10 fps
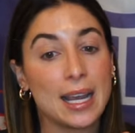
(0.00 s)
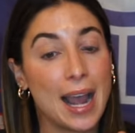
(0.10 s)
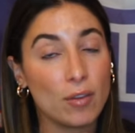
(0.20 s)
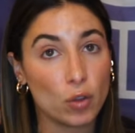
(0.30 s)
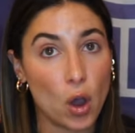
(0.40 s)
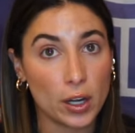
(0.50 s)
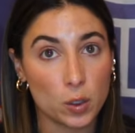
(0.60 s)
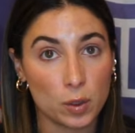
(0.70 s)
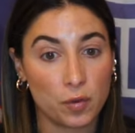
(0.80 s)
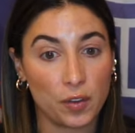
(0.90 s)
And the
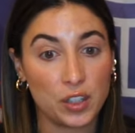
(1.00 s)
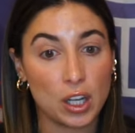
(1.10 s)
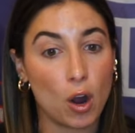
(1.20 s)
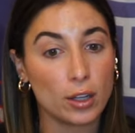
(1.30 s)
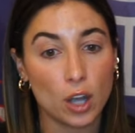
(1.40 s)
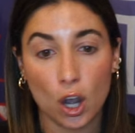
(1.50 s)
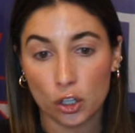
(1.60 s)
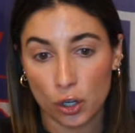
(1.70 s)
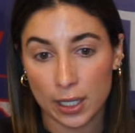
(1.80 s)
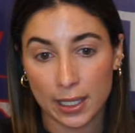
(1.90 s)
longest was 50 yards,
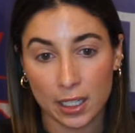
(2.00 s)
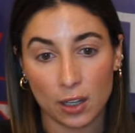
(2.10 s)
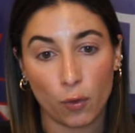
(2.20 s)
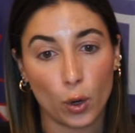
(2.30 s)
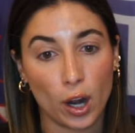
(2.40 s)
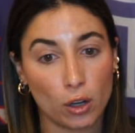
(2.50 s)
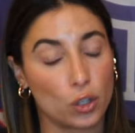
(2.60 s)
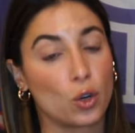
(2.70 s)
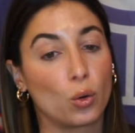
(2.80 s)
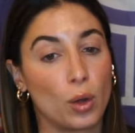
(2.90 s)
164 yards
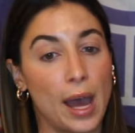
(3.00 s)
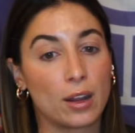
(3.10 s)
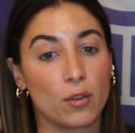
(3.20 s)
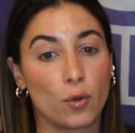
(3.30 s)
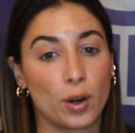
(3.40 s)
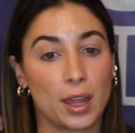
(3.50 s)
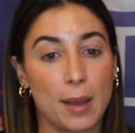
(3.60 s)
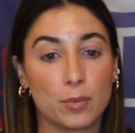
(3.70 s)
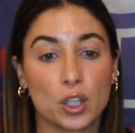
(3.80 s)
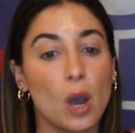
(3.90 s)
total out of the 4 of
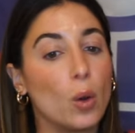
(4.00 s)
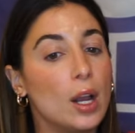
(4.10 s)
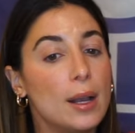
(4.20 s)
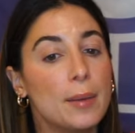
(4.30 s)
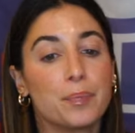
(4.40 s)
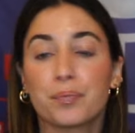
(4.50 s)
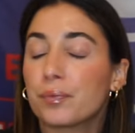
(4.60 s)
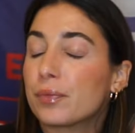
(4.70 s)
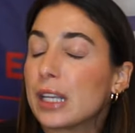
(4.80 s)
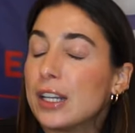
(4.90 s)
them. So
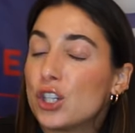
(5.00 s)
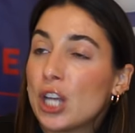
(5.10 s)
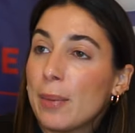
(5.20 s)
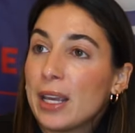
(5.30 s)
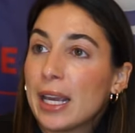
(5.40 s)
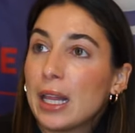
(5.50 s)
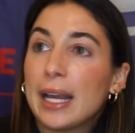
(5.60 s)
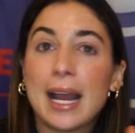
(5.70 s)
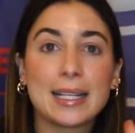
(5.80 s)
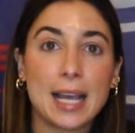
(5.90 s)
Jamie
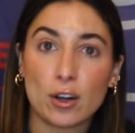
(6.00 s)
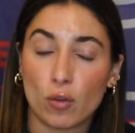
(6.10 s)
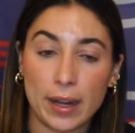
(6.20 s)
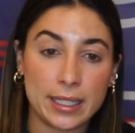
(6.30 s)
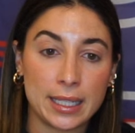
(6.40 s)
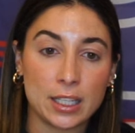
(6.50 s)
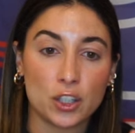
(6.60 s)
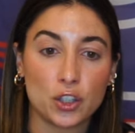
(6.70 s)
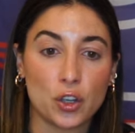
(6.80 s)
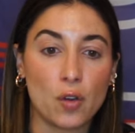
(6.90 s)
Gillen has had a great
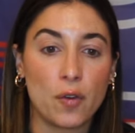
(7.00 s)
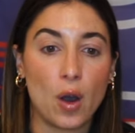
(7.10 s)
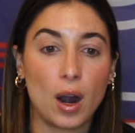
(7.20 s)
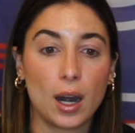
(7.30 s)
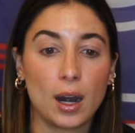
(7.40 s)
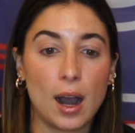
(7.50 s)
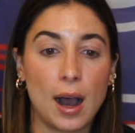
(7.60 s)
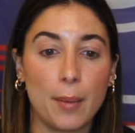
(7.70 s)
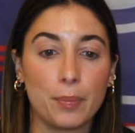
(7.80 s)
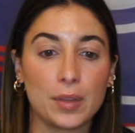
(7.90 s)
season so
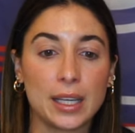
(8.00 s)
far.